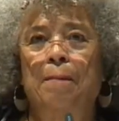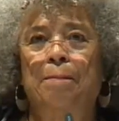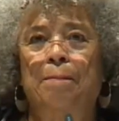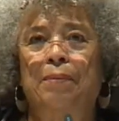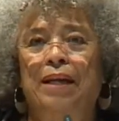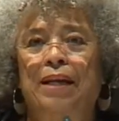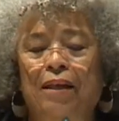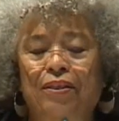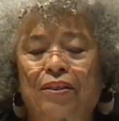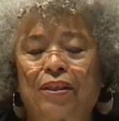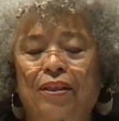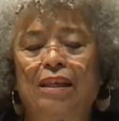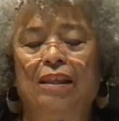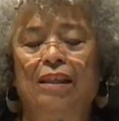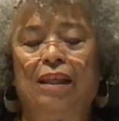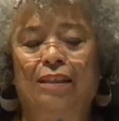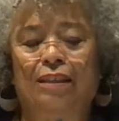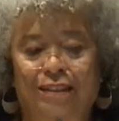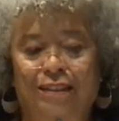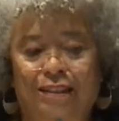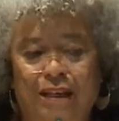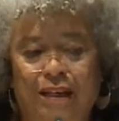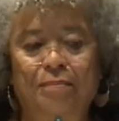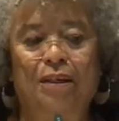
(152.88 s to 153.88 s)
I think
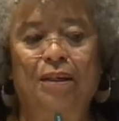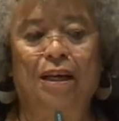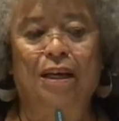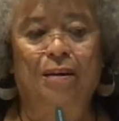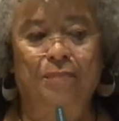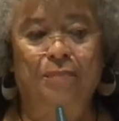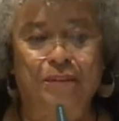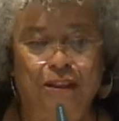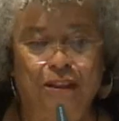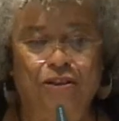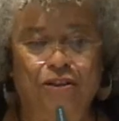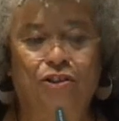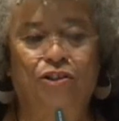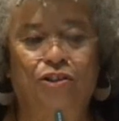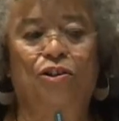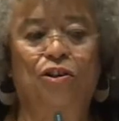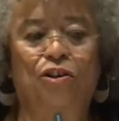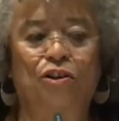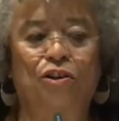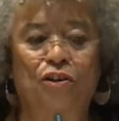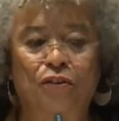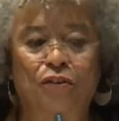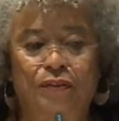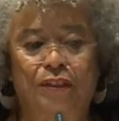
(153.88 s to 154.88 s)
that sometimes it
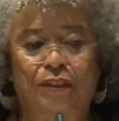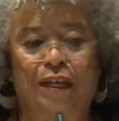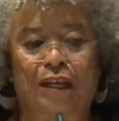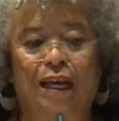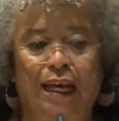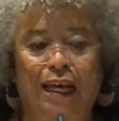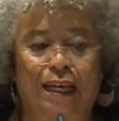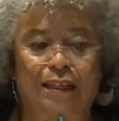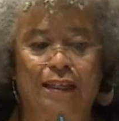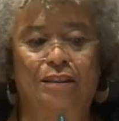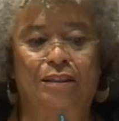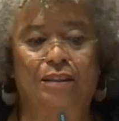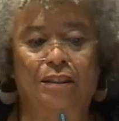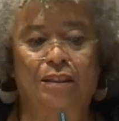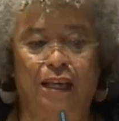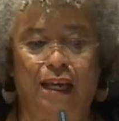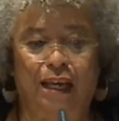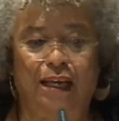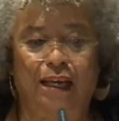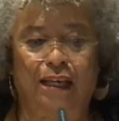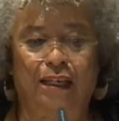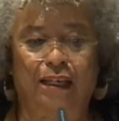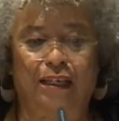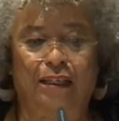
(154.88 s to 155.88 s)
serves as
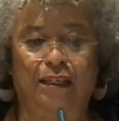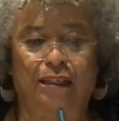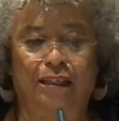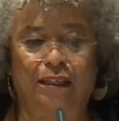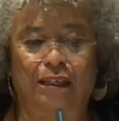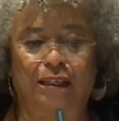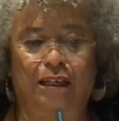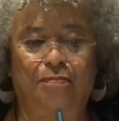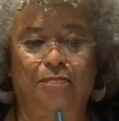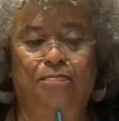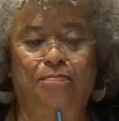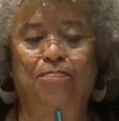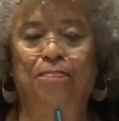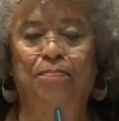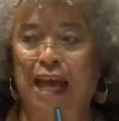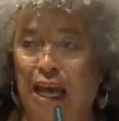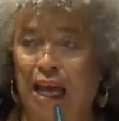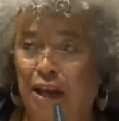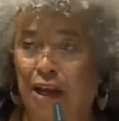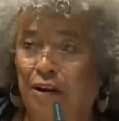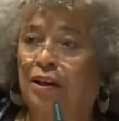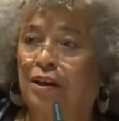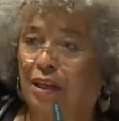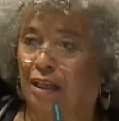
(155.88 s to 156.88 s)
a
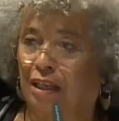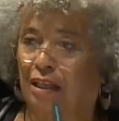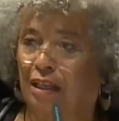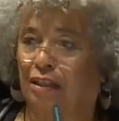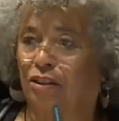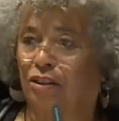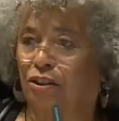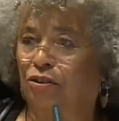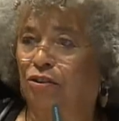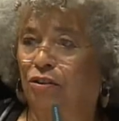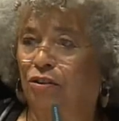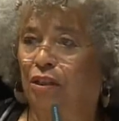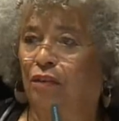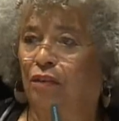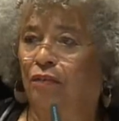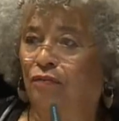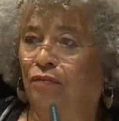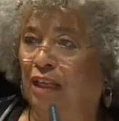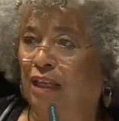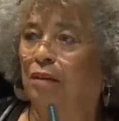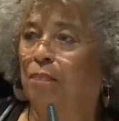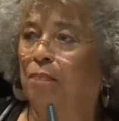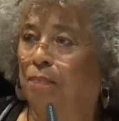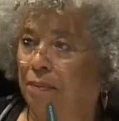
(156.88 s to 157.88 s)
barrier to
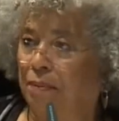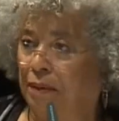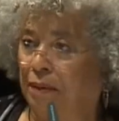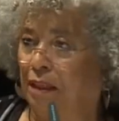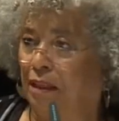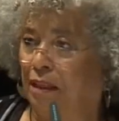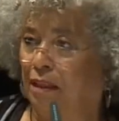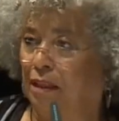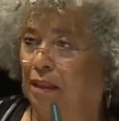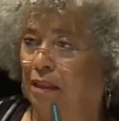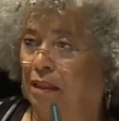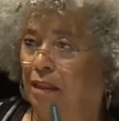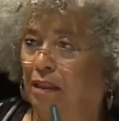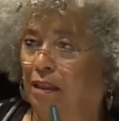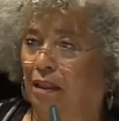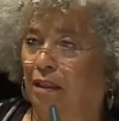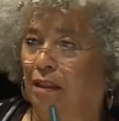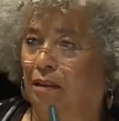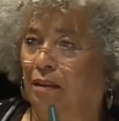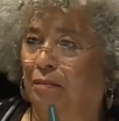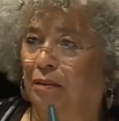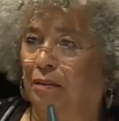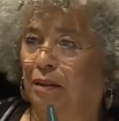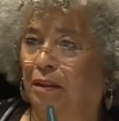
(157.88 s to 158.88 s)
developing
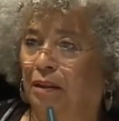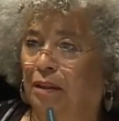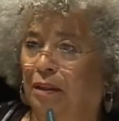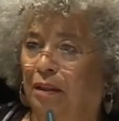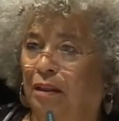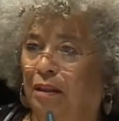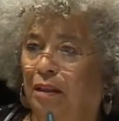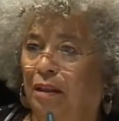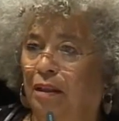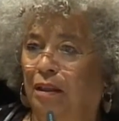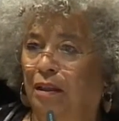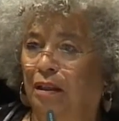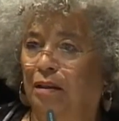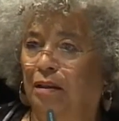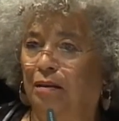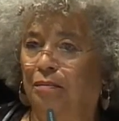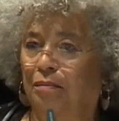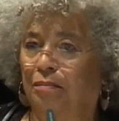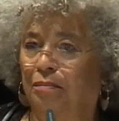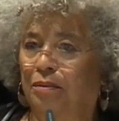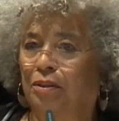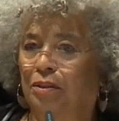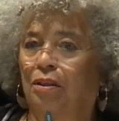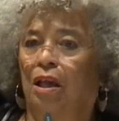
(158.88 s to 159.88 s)

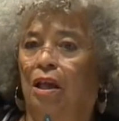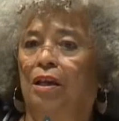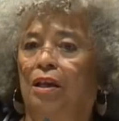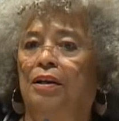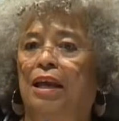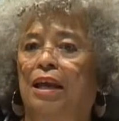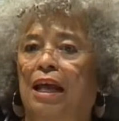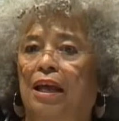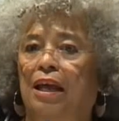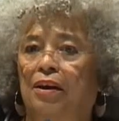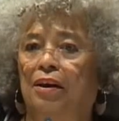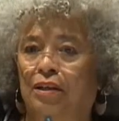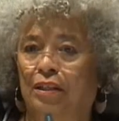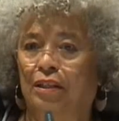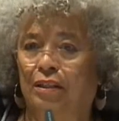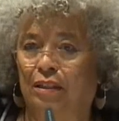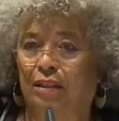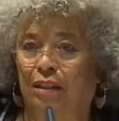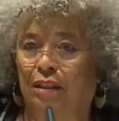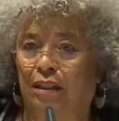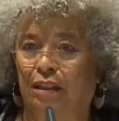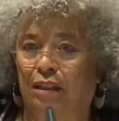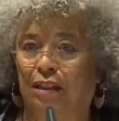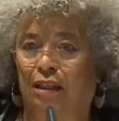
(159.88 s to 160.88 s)

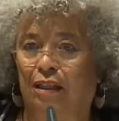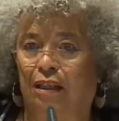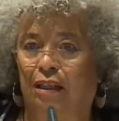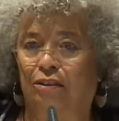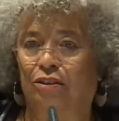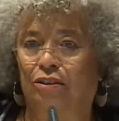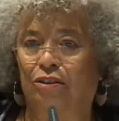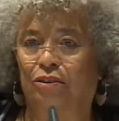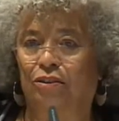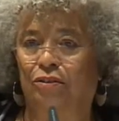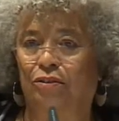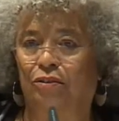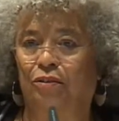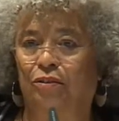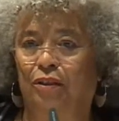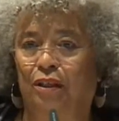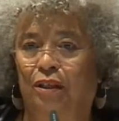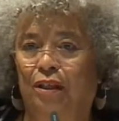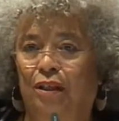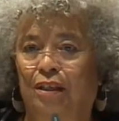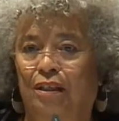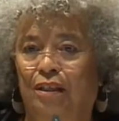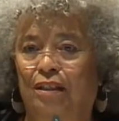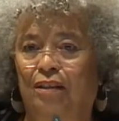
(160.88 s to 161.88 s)
solidarity, to
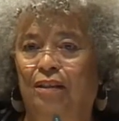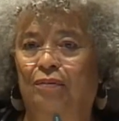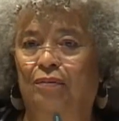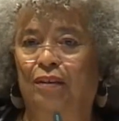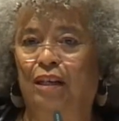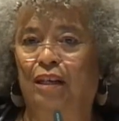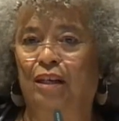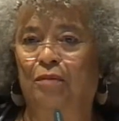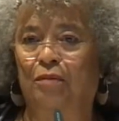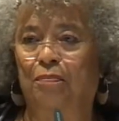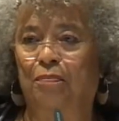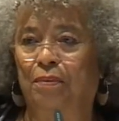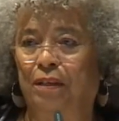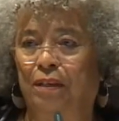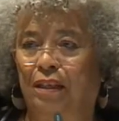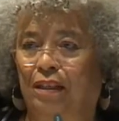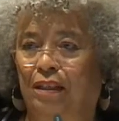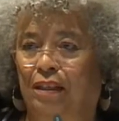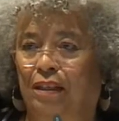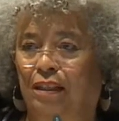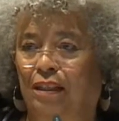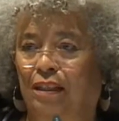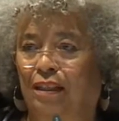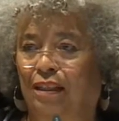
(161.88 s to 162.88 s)

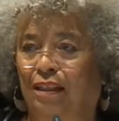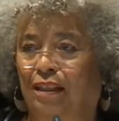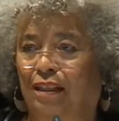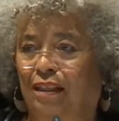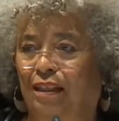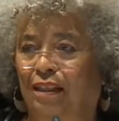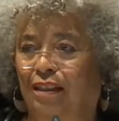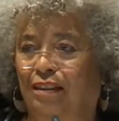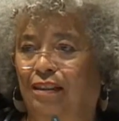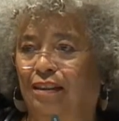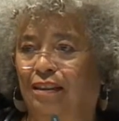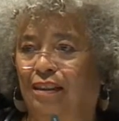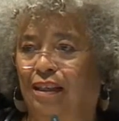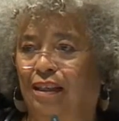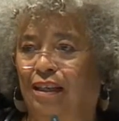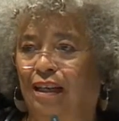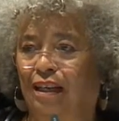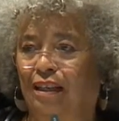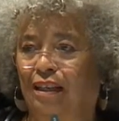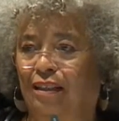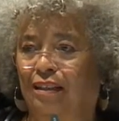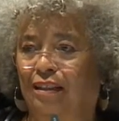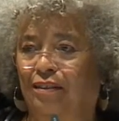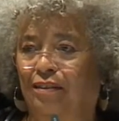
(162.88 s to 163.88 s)
developing the
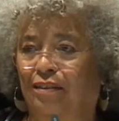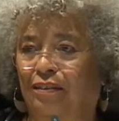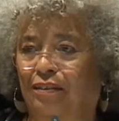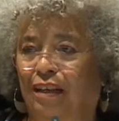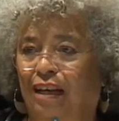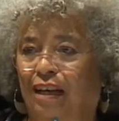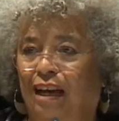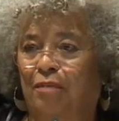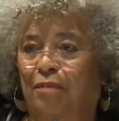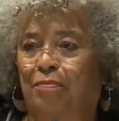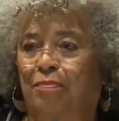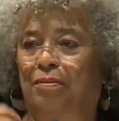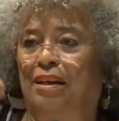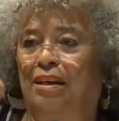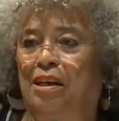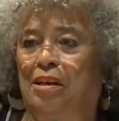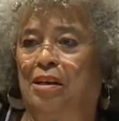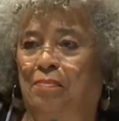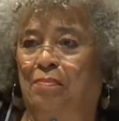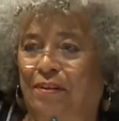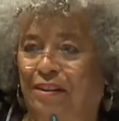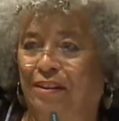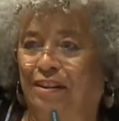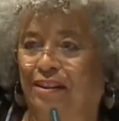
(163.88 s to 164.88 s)
kind of
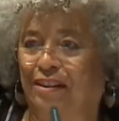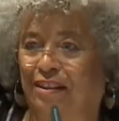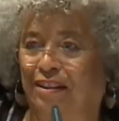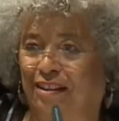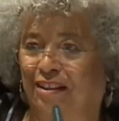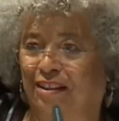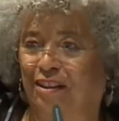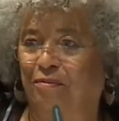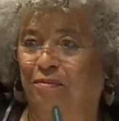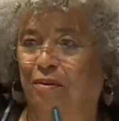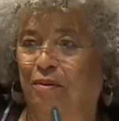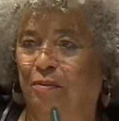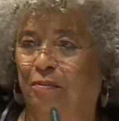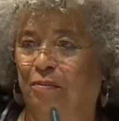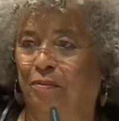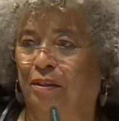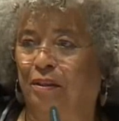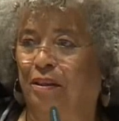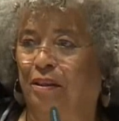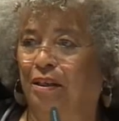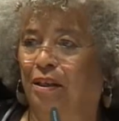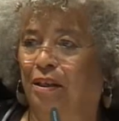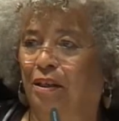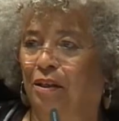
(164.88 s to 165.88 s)
hyper-empathy that we
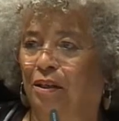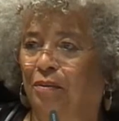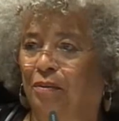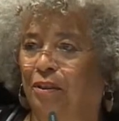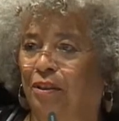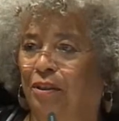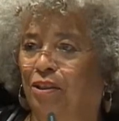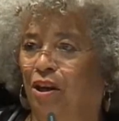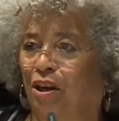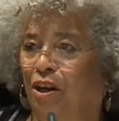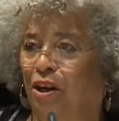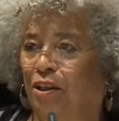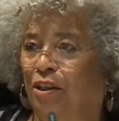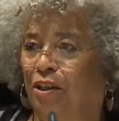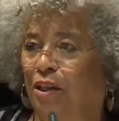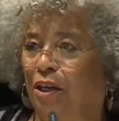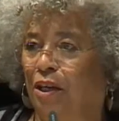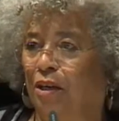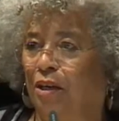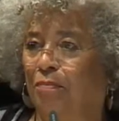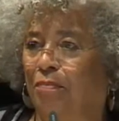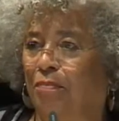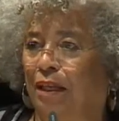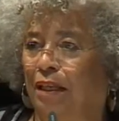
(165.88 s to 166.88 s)
were
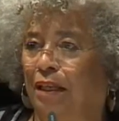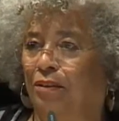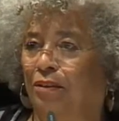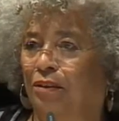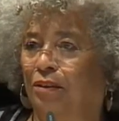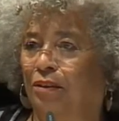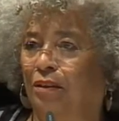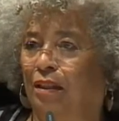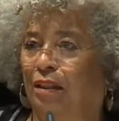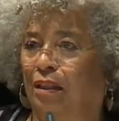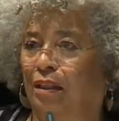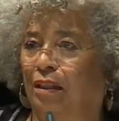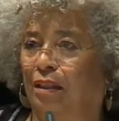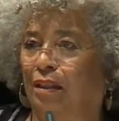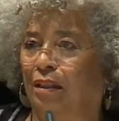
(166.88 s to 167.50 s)
talking about.